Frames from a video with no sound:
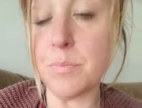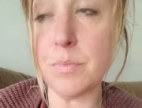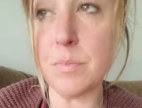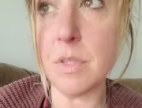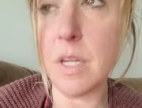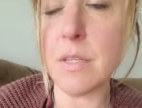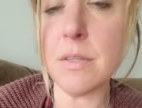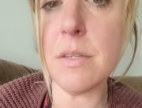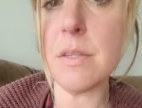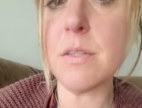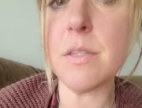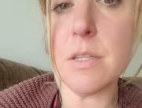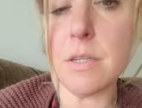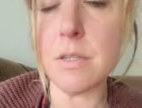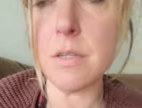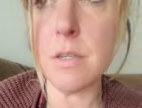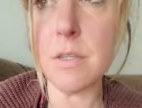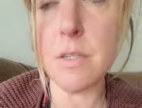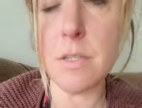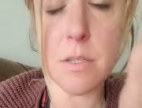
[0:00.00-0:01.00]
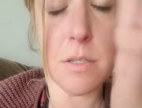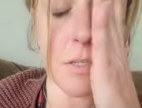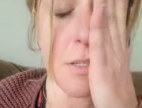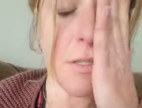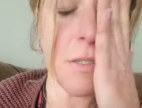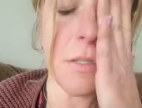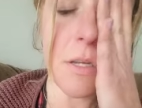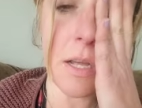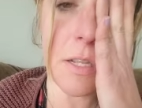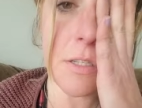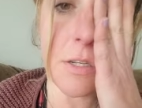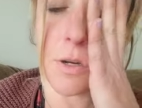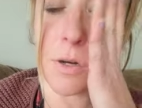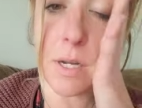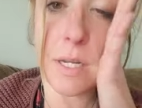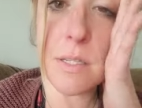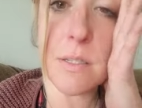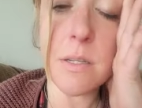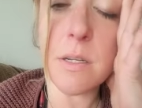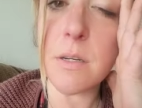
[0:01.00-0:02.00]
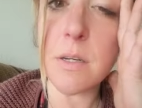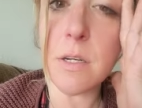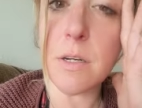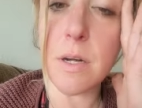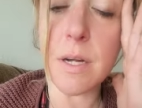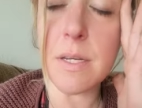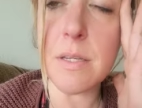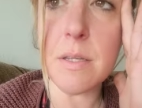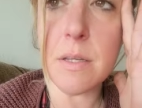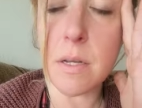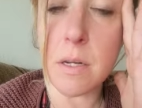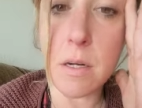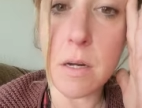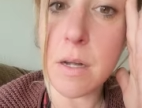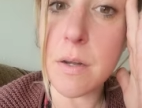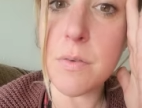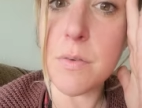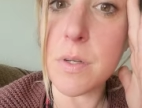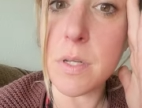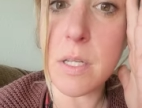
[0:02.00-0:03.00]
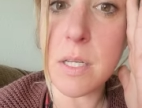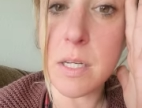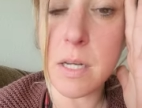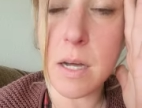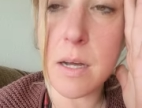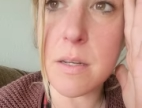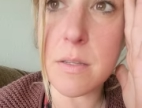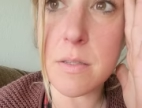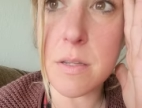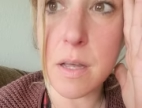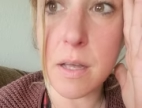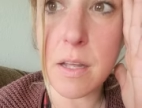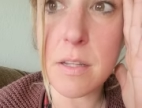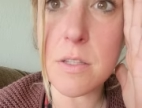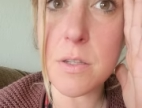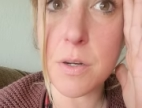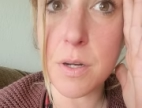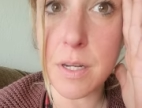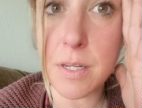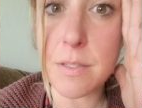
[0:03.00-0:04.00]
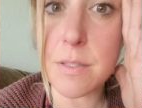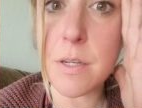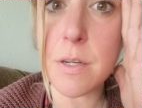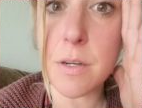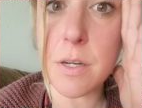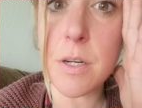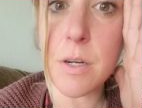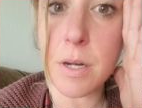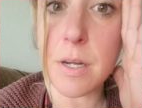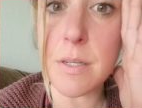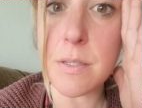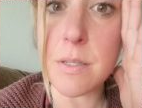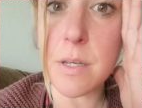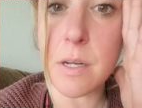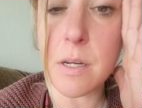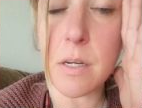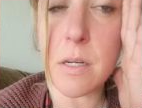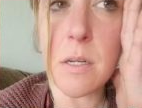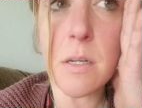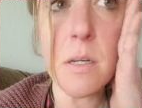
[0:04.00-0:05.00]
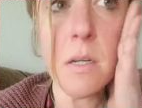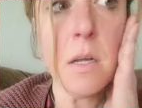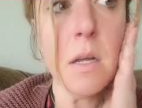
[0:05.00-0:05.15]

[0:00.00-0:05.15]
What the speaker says: This just gets crazier and crazier. It really does. It gets crazier and crazier.